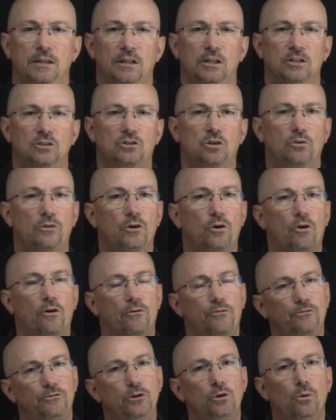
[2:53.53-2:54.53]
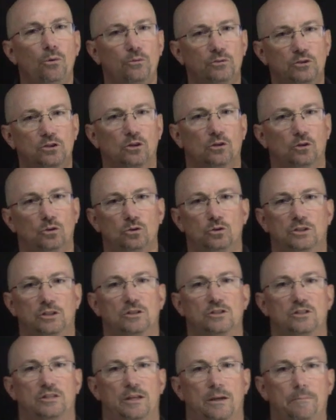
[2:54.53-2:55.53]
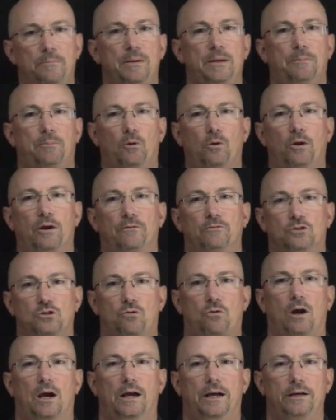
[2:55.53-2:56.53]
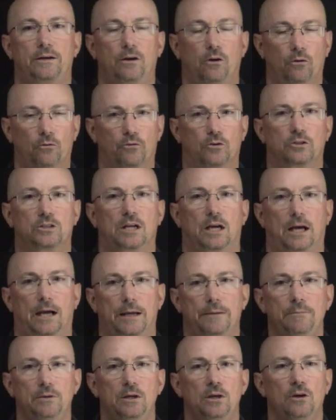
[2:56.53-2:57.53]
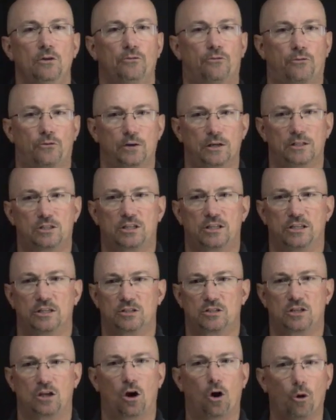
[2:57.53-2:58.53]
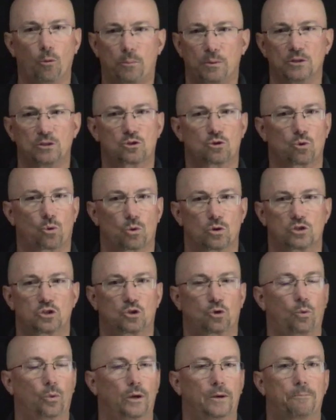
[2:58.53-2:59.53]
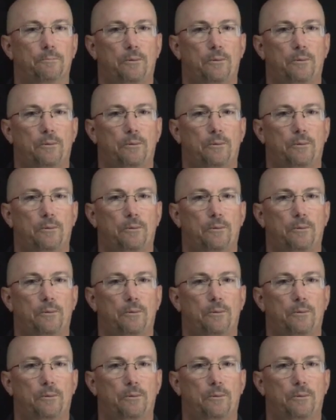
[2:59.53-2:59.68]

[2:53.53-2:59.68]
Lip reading: So there are a few solutions that people have tried over time. For instance, open source Squid